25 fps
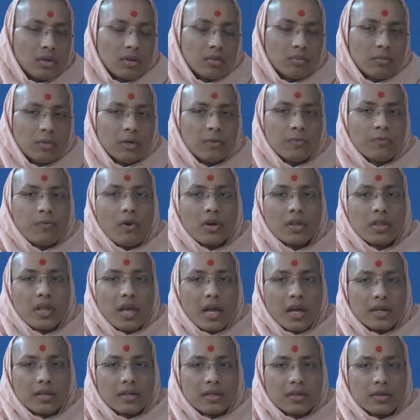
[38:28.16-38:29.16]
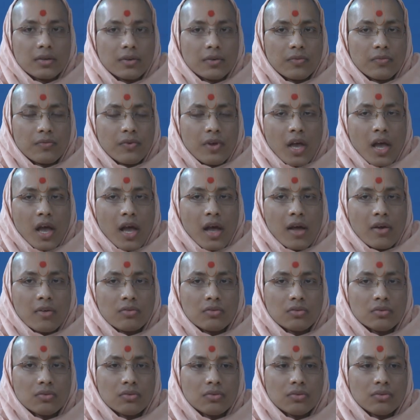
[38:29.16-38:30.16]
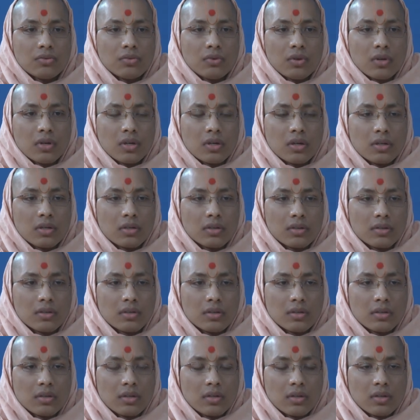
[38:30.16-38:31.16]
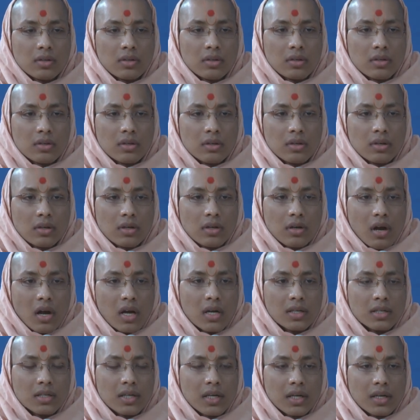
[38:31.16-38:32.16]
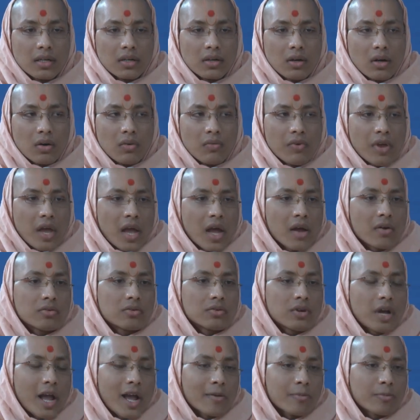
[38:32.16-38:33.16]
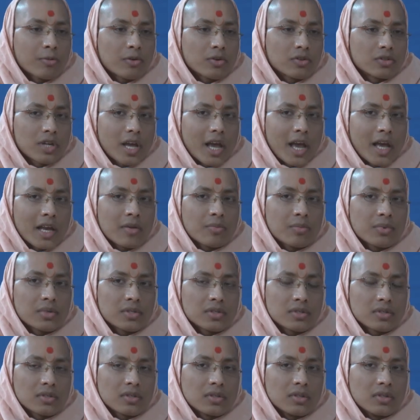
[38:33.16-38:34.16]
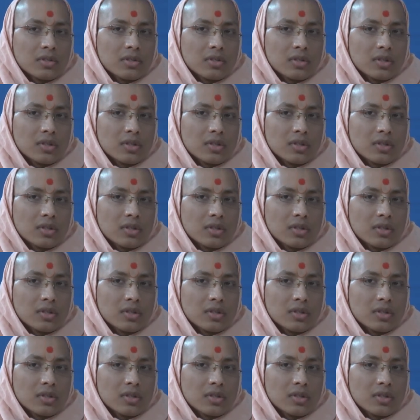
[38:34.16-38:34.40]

But for that, we have to contact or we have to approach any person